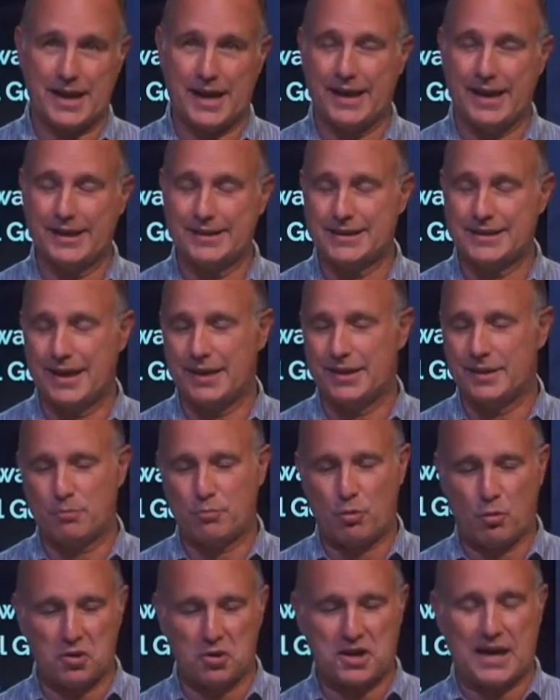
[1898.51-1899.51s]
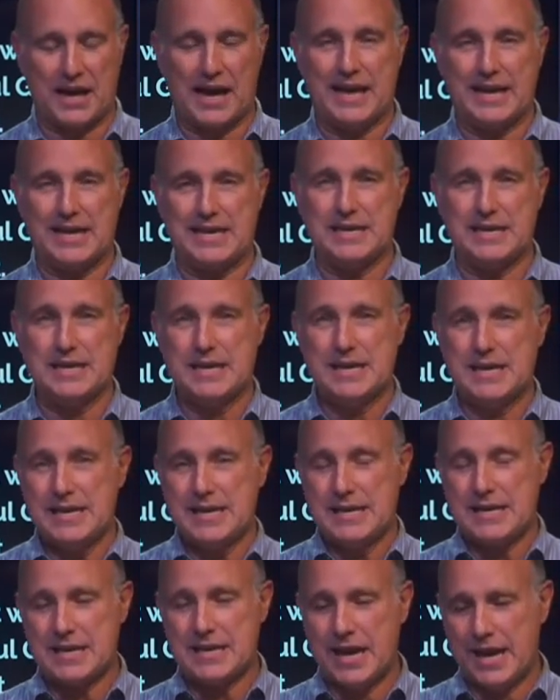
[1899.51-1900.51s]
And the poor guy,
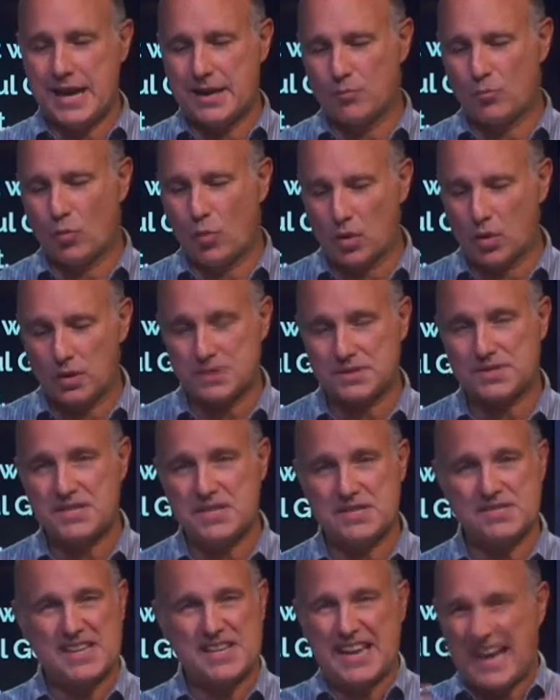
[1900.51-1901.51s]
he had warts. He's